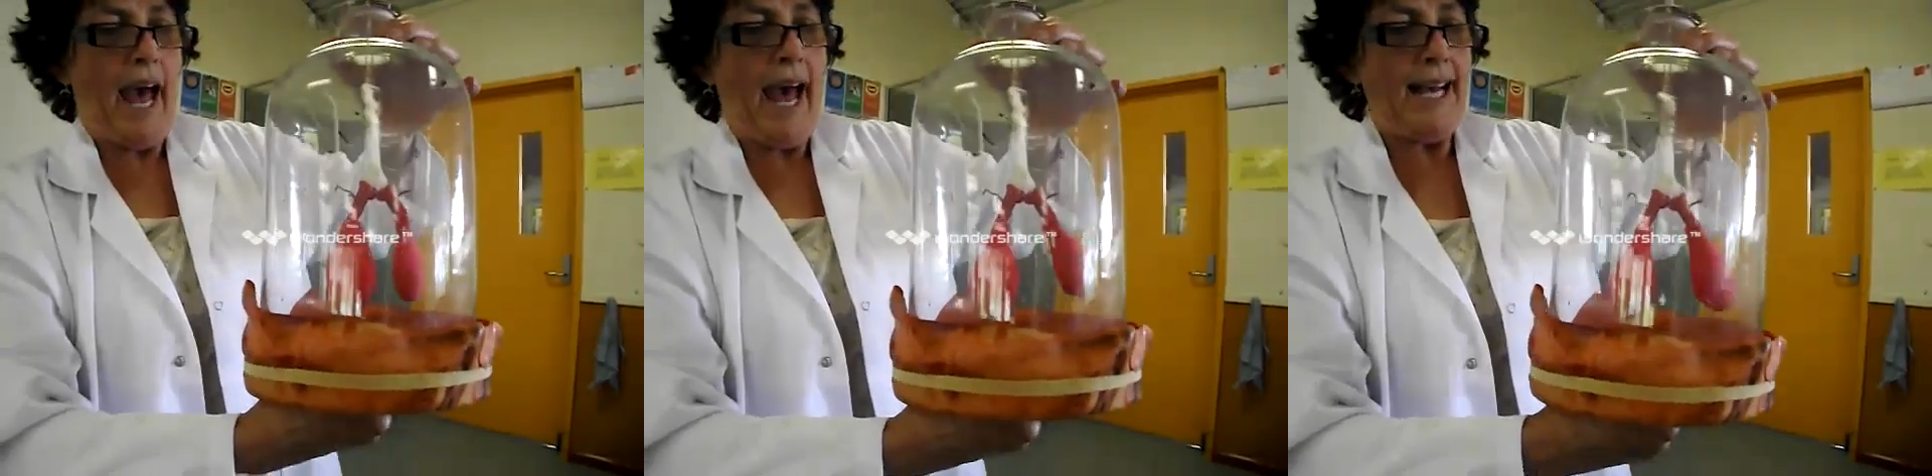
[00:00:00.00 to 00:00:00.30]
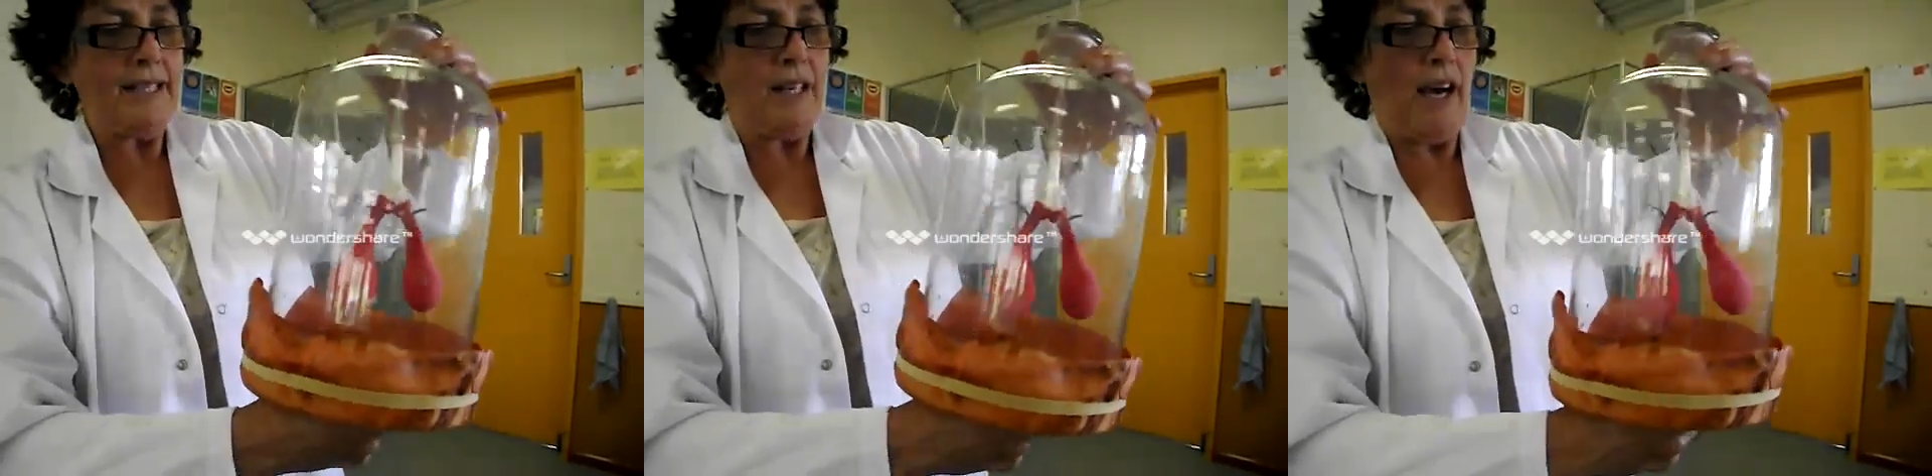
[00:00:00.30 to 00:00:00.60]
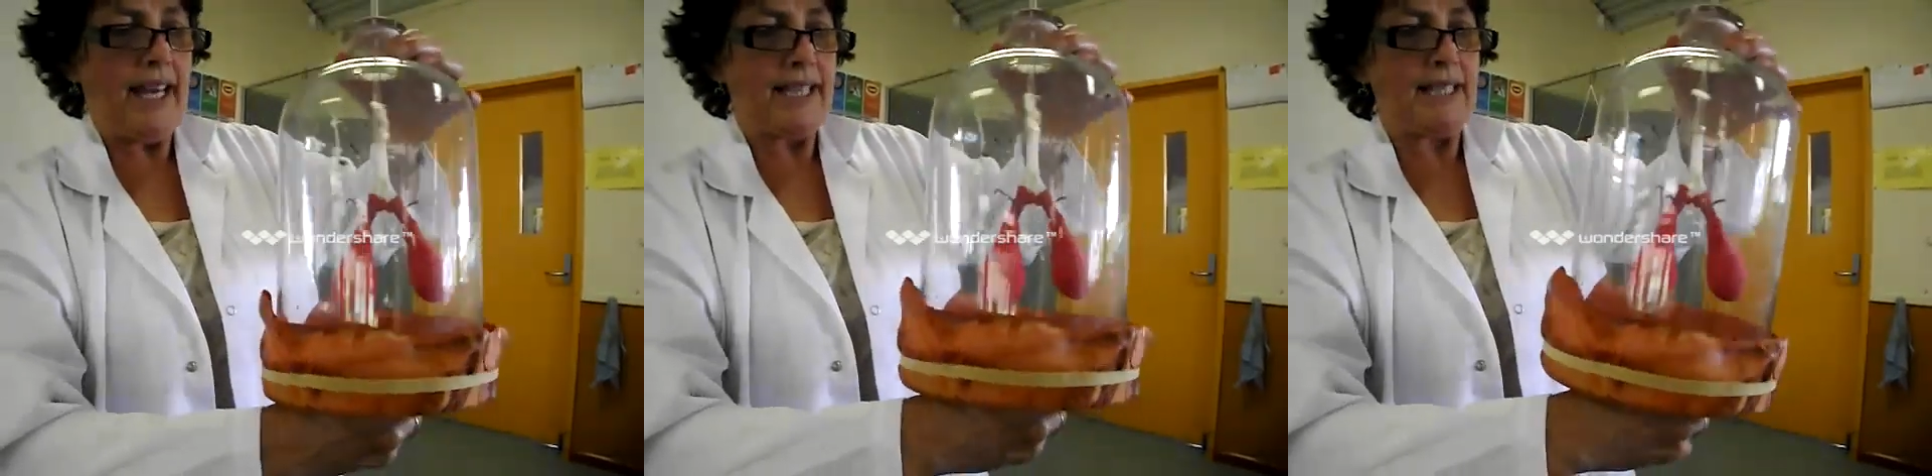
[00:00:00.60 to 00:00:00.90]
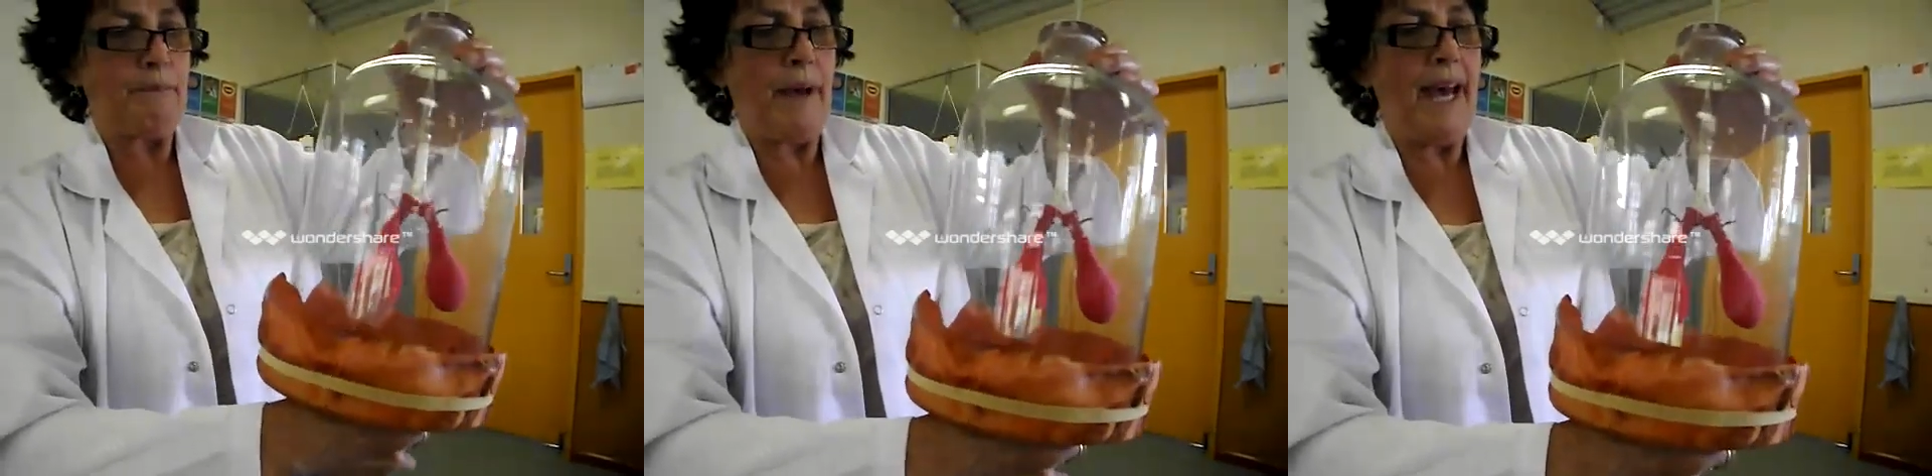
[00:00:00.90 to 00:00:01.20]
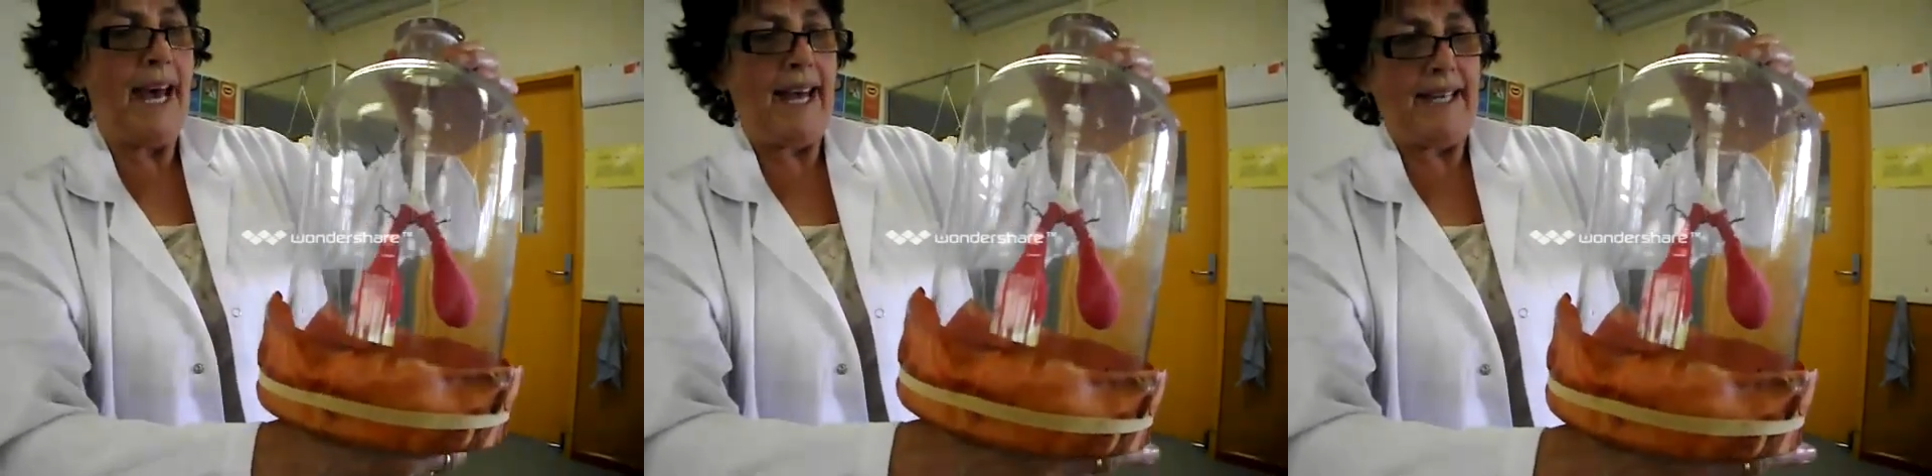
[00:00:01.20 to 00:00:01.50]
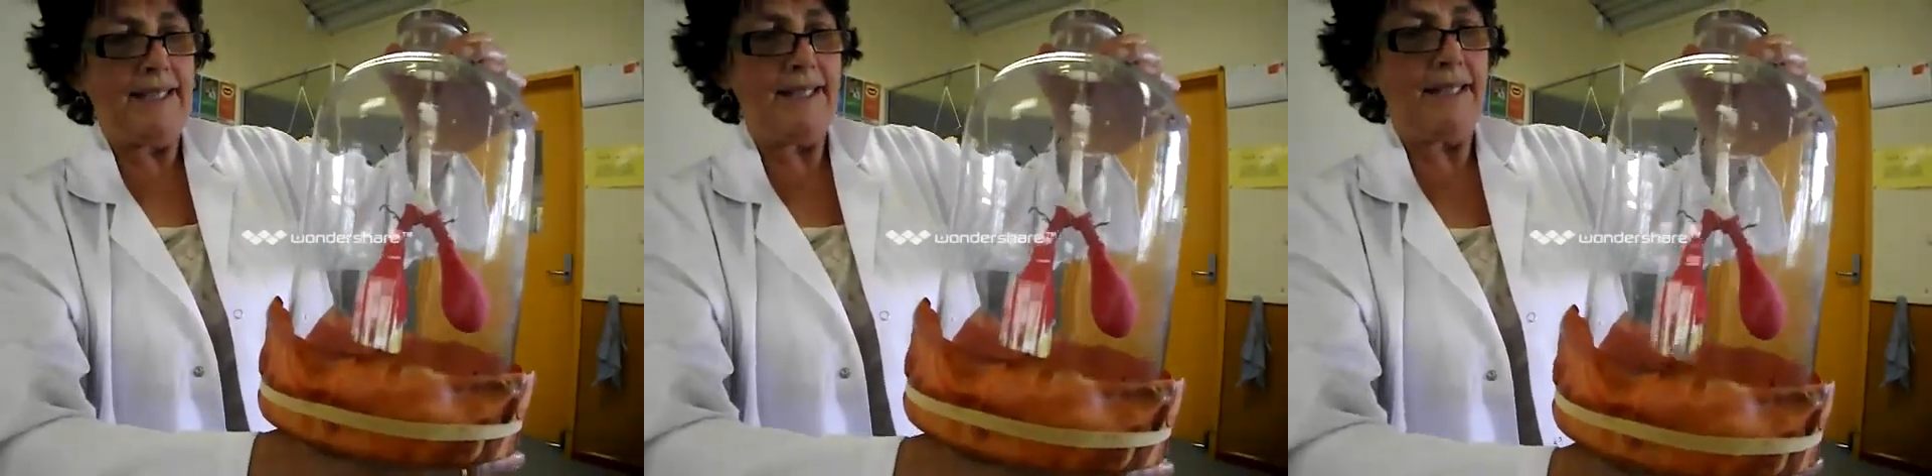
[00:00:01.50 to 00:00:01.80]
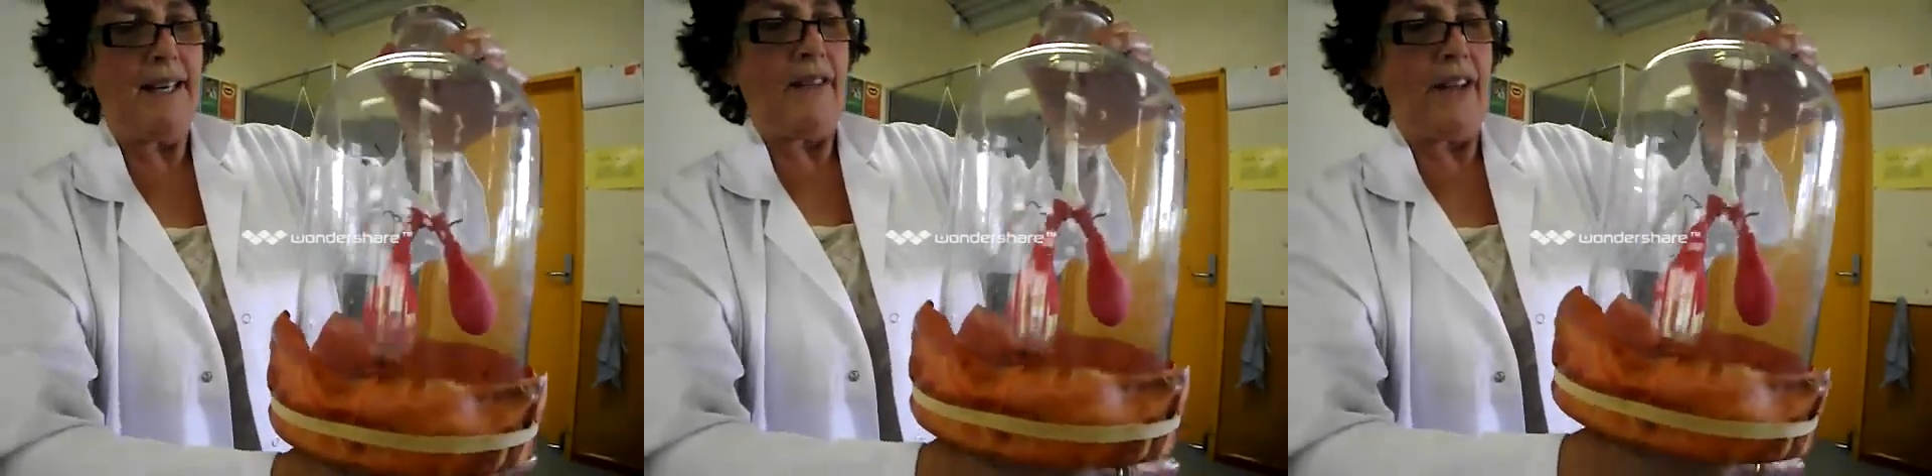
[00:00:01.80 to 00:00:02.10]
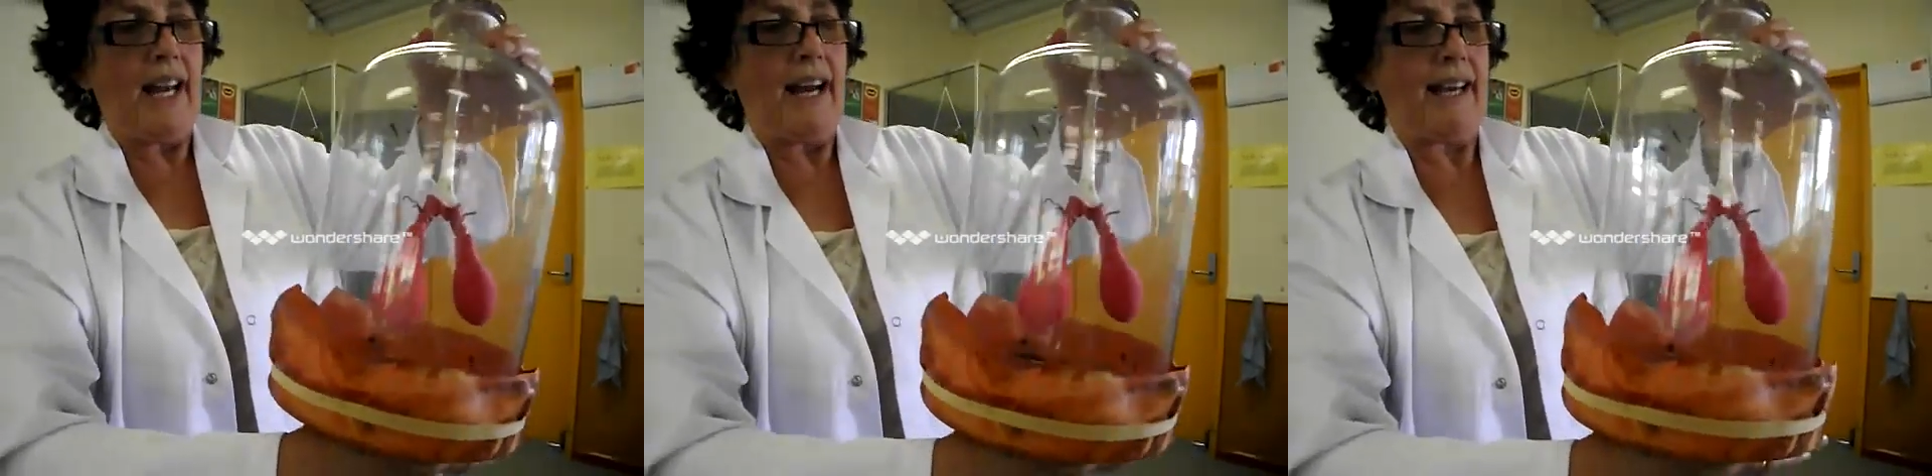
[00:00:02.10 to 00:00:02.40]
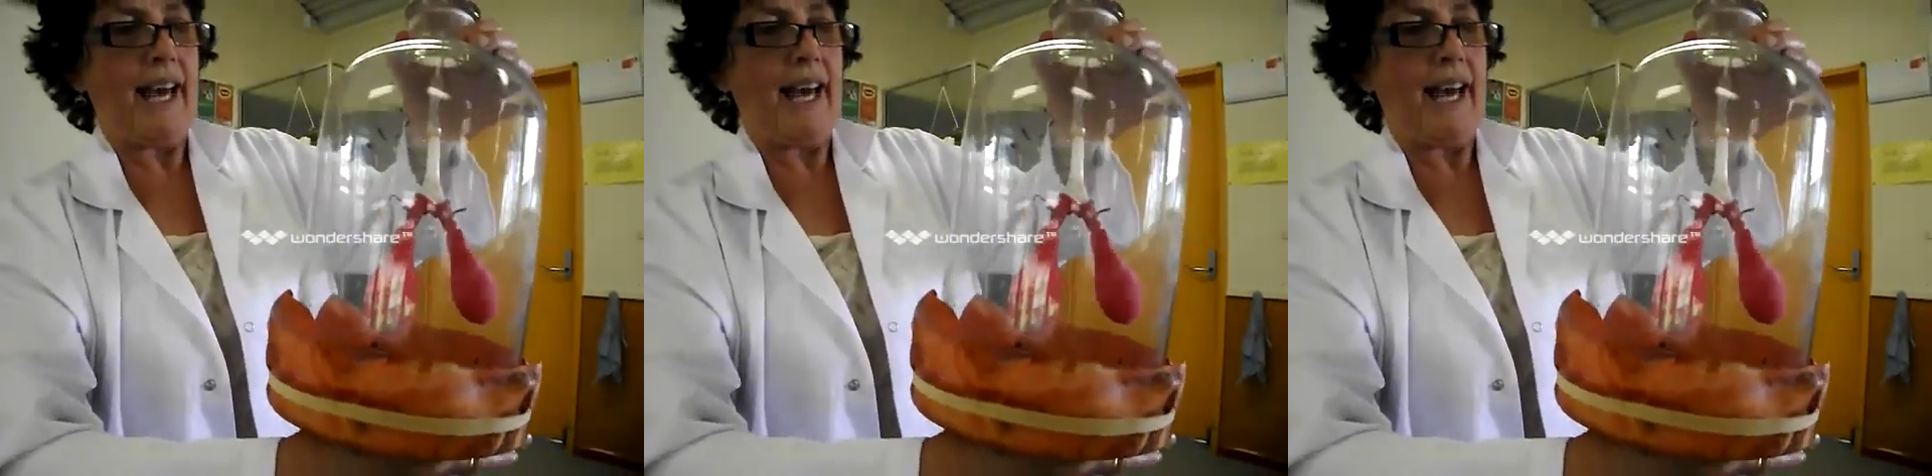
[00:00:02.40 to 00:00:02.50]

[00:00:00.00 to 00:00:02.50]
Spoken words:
As I expand the lung